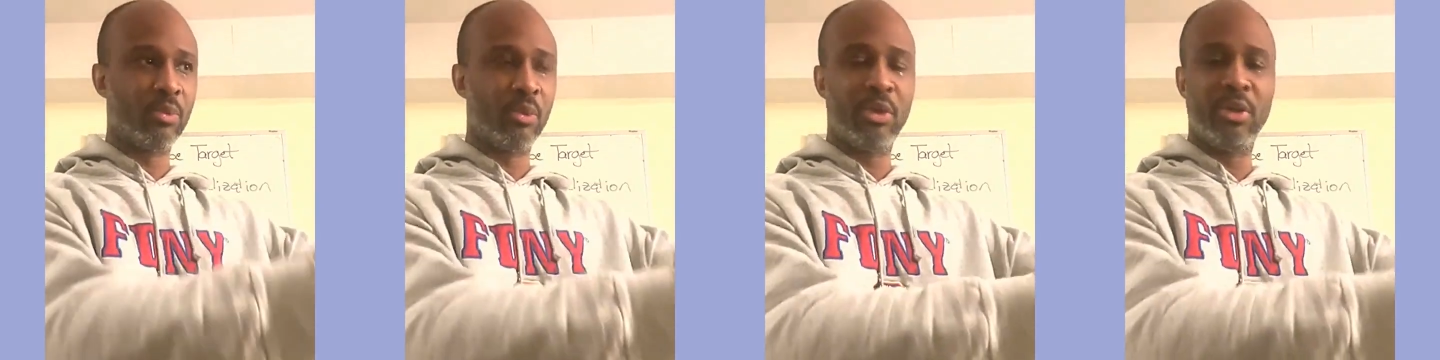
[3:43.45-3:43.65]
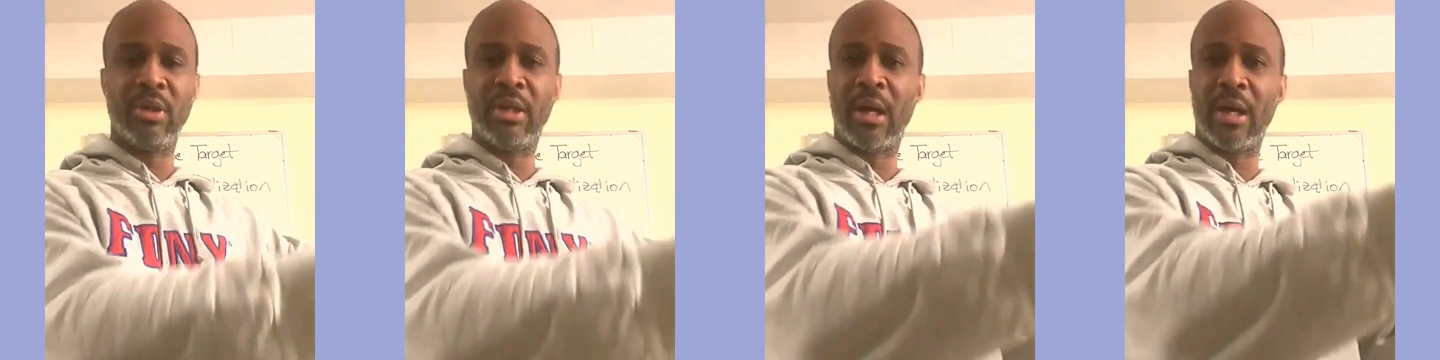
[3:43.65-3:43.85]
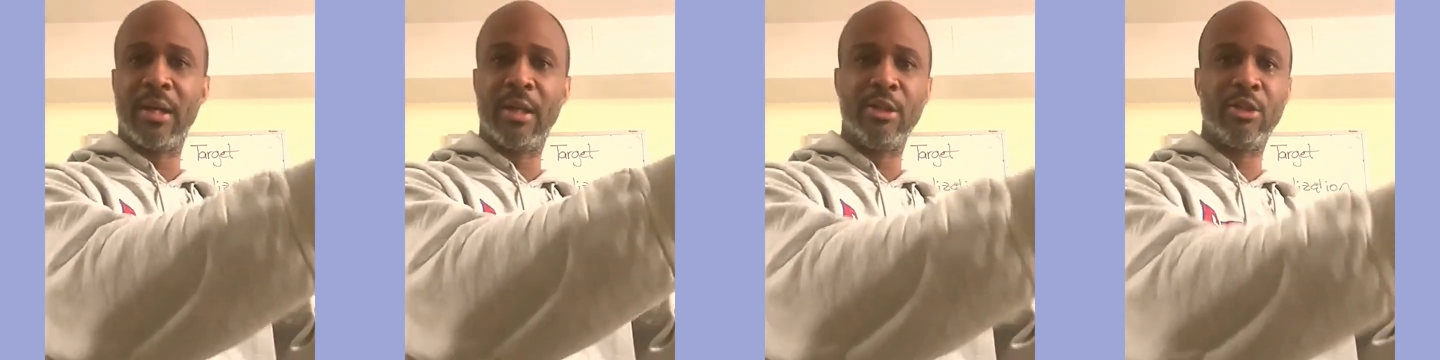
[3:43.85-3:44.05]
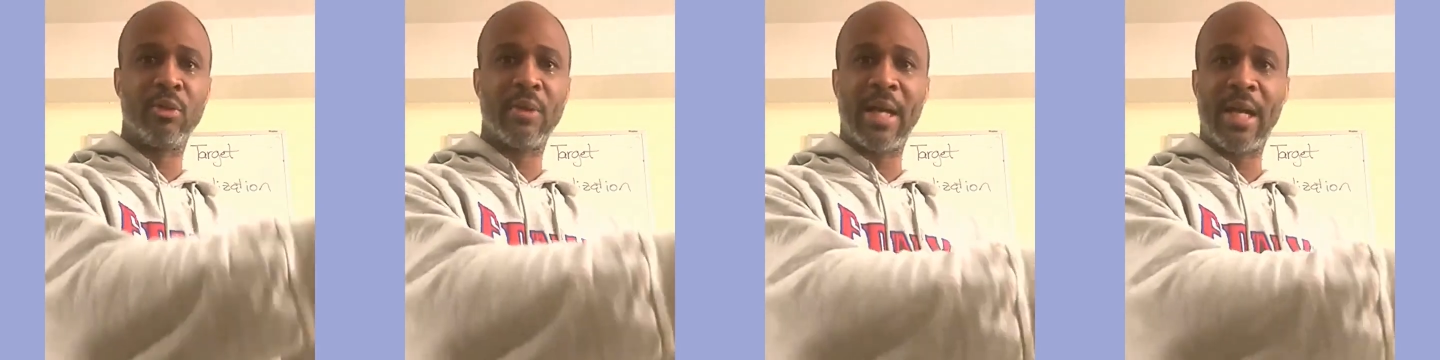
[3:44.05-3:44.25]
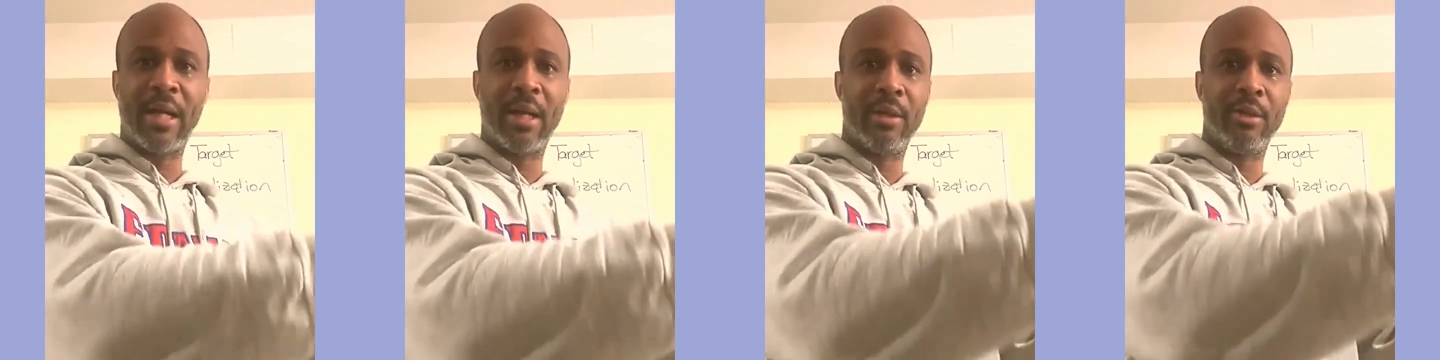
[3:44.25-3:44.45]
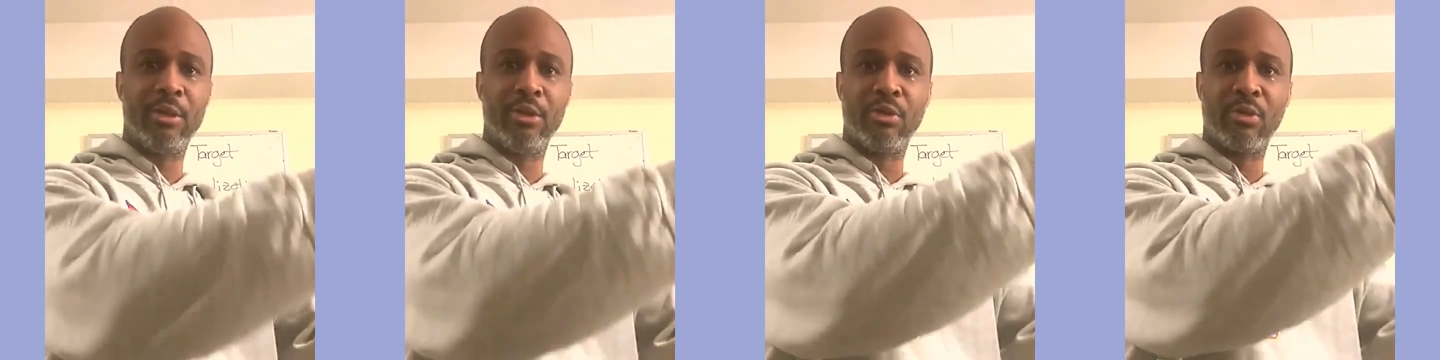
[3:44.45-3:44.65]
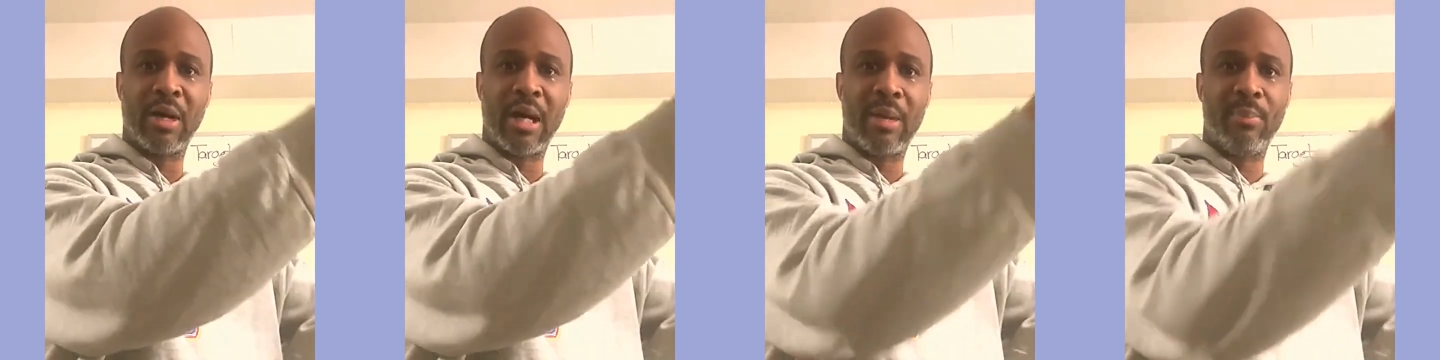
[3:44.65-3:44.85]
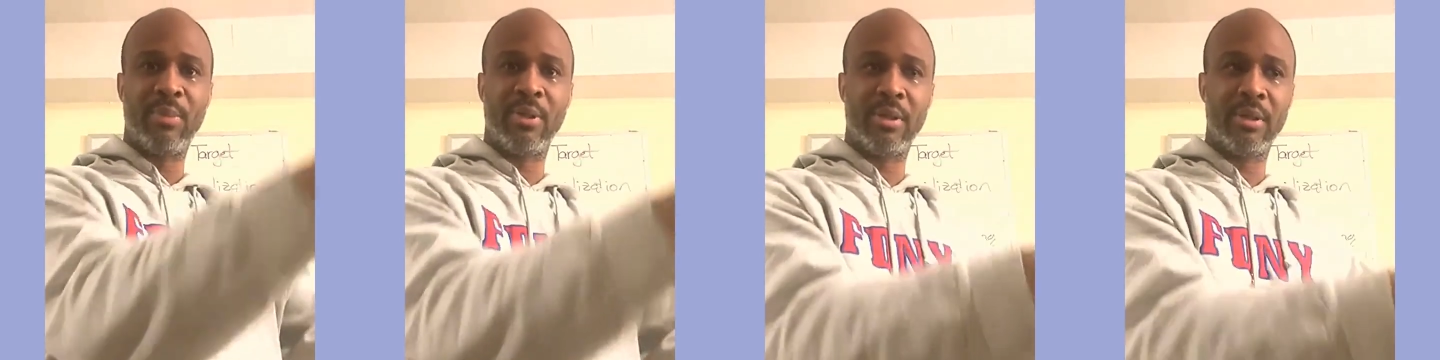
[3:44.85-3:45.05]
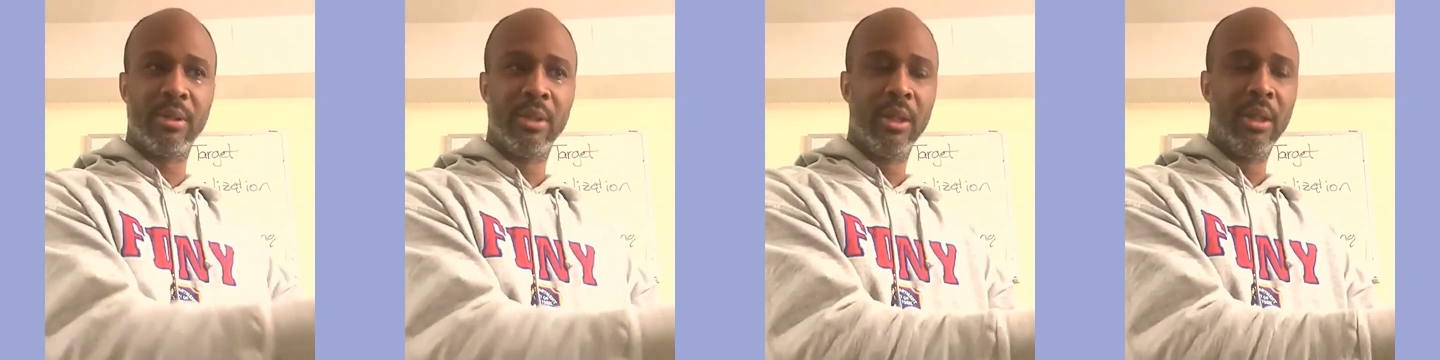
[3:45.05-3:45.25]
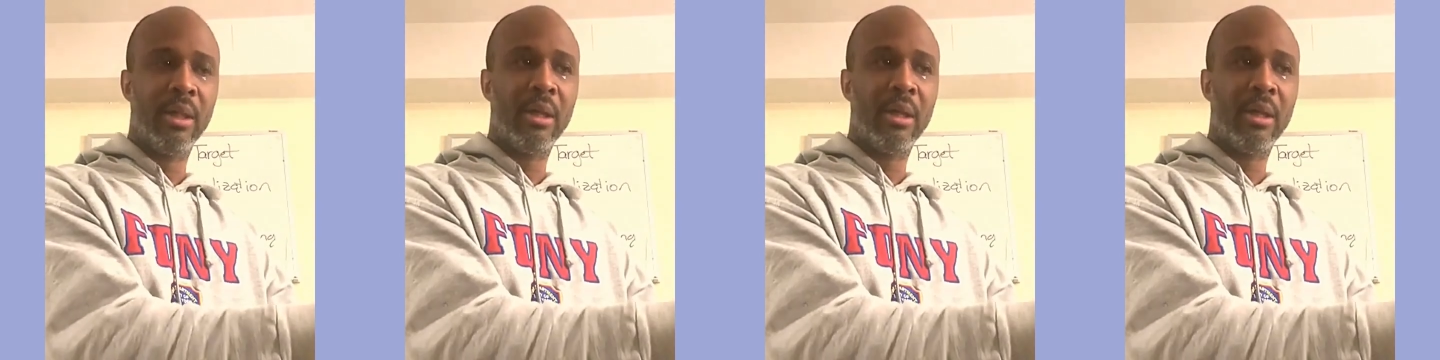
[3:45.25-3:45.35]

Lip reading: where you're kind of dragging and dropping